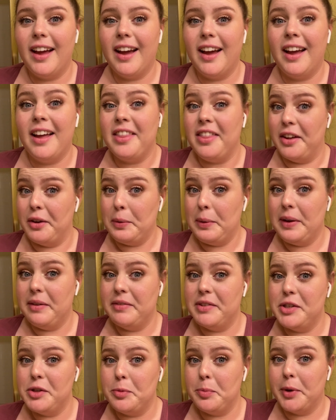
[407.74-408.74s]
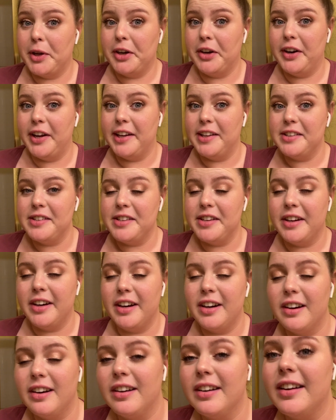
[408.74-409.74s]
I think we have a dupe on our hands
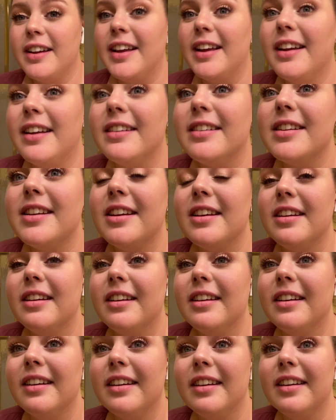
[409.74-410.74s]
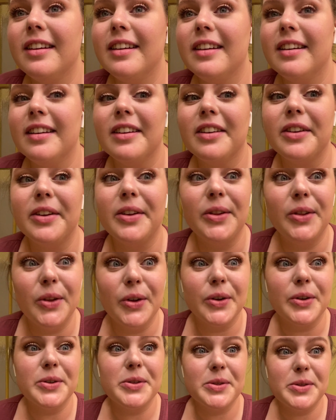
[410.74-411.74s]
here. It
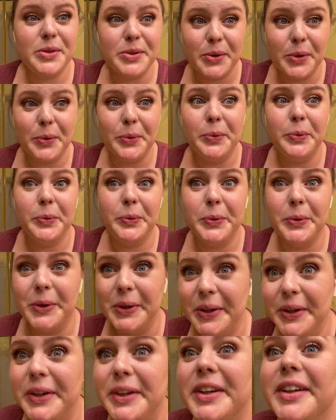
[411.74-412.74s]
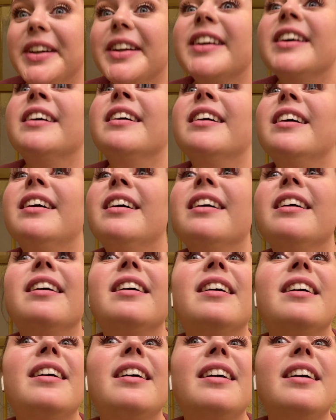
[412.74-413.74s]
looks so good.
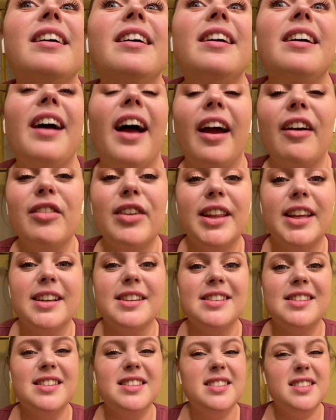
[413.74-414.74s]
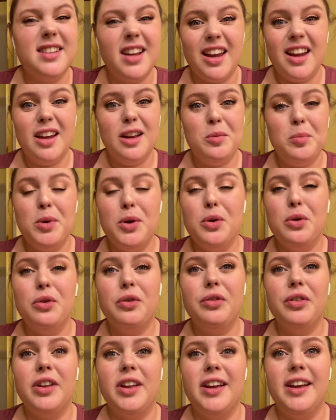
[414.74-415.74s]
Everything stayed
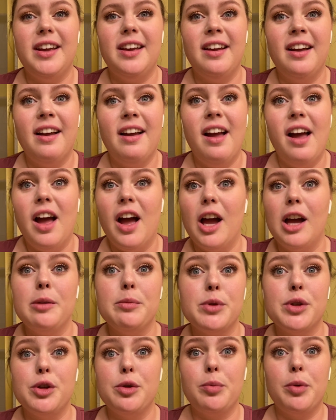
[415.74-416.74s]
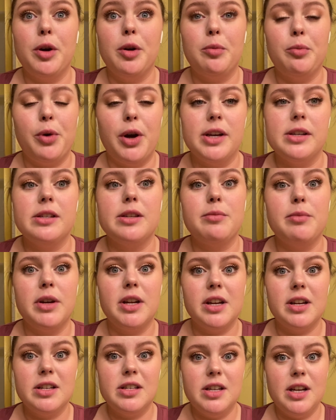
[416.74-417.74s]
beautifully. I'm super impressed. I'm going
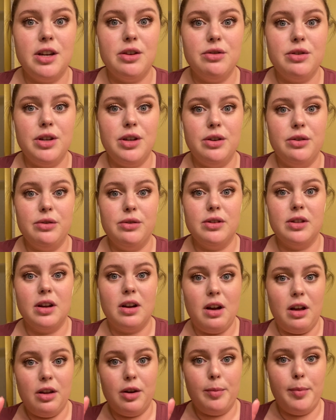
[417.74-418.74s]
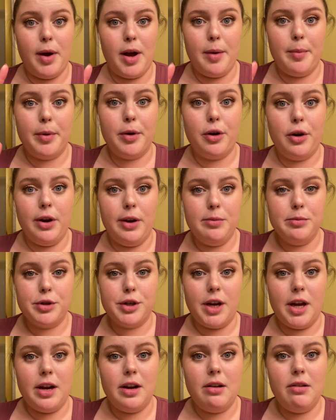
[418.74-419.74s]
to continue to use the Colourpop Creme
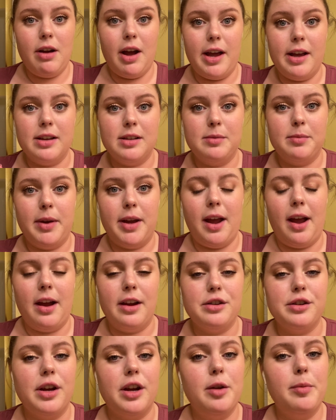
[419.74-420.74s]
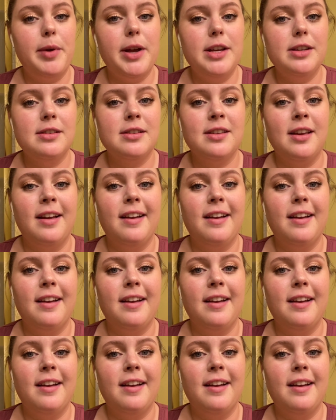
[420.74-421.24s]
Shadow as my eyeshadow base,